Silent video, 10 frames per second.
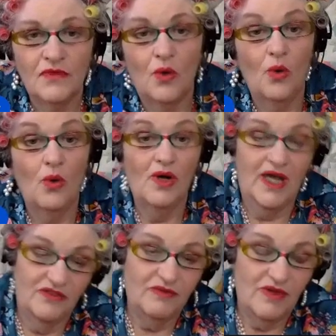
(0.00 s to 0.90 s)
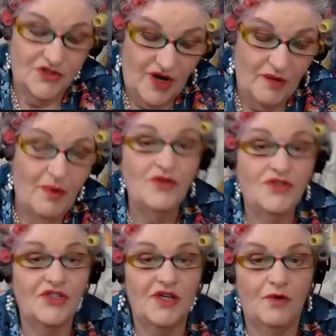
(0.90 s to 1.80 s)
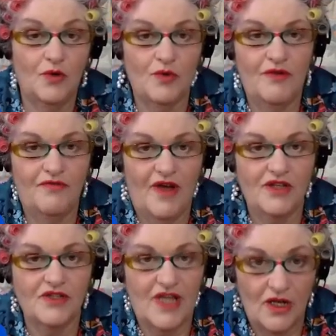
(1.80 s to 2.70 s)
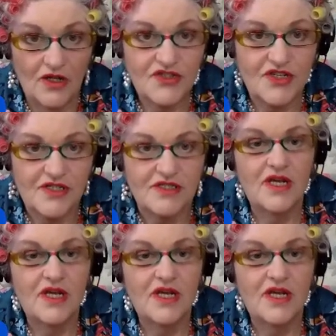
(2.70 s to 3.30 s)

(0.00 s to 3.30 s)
or get Australia Post to give you a refund because they lost it.